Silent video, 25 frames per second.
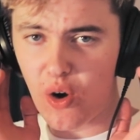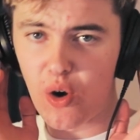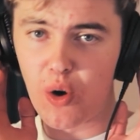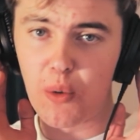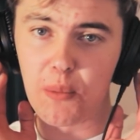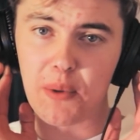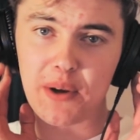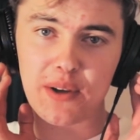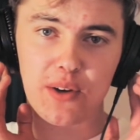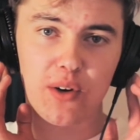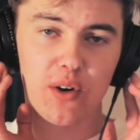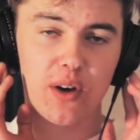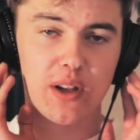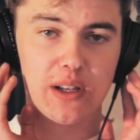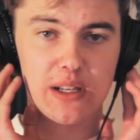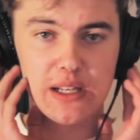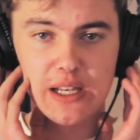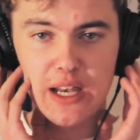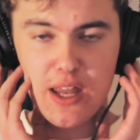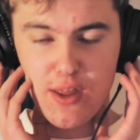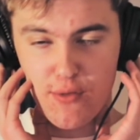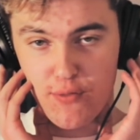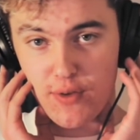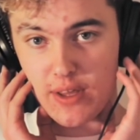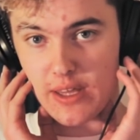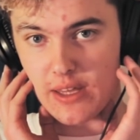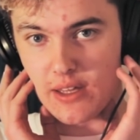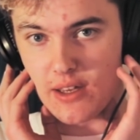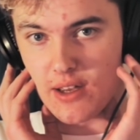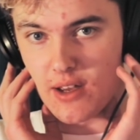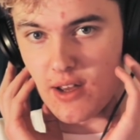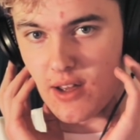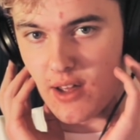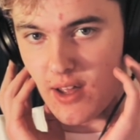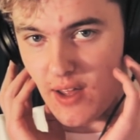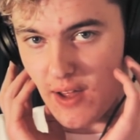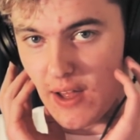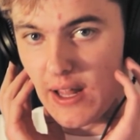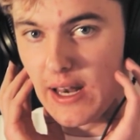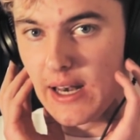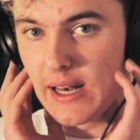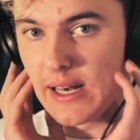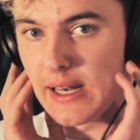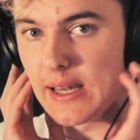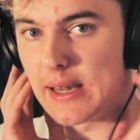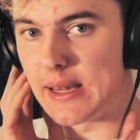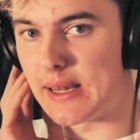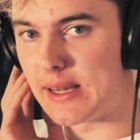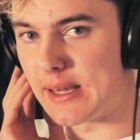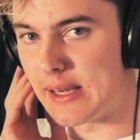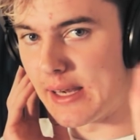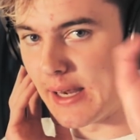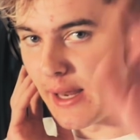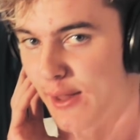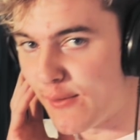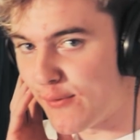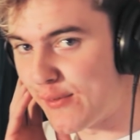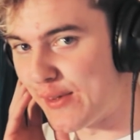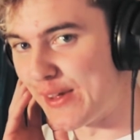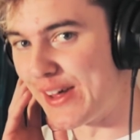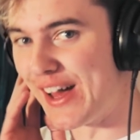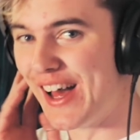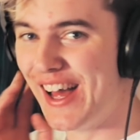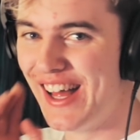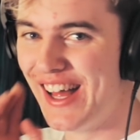Oh my god, Olivia. Olivia.